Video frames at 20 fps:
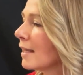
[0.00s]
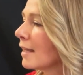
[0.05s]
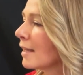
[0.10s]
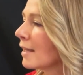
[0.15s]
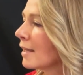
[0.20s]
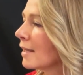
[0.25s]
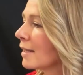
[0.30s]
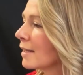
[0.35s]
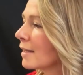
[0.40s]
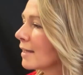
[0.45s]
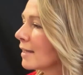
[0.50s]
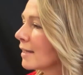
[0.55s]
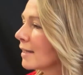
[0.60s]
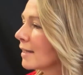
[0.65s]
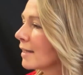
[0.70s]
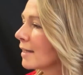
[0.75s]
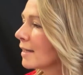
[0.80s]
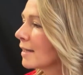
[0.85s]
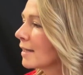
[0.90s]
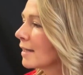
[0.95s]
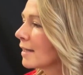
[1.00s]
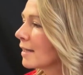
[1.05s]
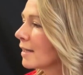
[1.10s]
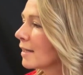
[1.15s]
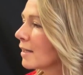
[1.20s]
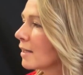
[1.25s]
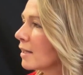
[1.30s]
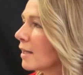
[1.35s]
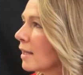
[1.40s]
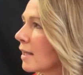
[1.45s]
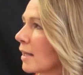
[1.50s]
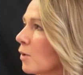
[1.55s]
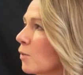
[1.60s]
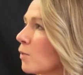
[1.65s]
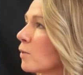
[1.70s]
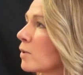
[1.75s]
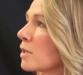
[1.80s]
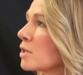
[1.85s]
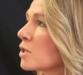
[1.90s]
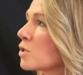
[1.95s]
he
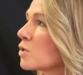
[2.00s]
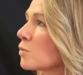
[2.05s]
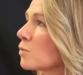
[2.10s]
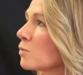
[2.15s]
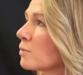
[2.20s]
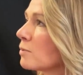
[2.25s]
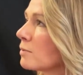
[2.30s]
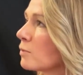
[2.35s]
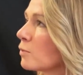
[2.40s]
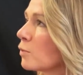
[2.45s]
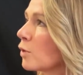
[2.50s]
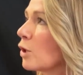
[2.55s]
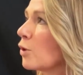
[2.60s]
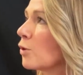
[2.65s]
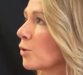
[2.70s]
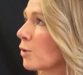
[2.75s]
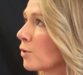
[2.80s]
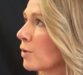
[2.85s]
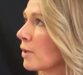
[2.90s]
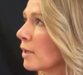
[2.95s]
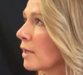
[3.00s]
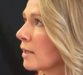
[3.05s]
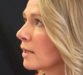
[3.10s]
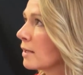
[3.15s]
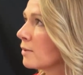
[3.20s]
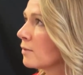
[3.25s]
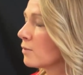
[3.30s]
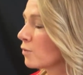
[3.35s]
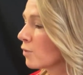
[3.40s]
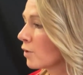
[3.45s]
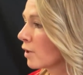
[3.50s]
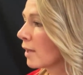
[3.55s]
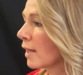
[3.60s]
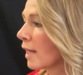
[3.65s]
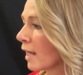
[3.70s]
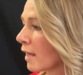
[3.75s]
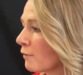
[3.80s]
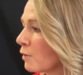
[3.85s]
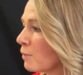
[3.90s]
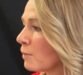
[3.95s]
he was recruited, for
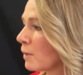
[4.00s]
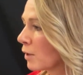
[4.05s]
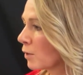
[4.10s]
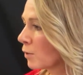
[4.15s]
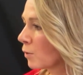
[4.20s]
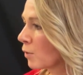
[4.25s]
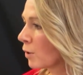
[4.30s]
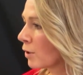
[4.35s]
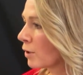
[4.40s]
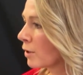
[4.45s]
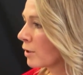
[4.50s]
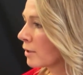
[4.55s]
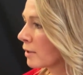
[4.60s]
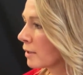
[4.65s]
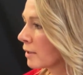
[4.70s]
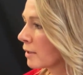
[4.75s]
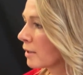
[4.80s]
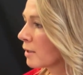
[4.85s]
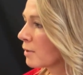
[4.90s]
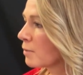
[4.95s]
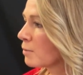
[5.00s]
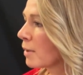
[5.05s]
lack of a better word,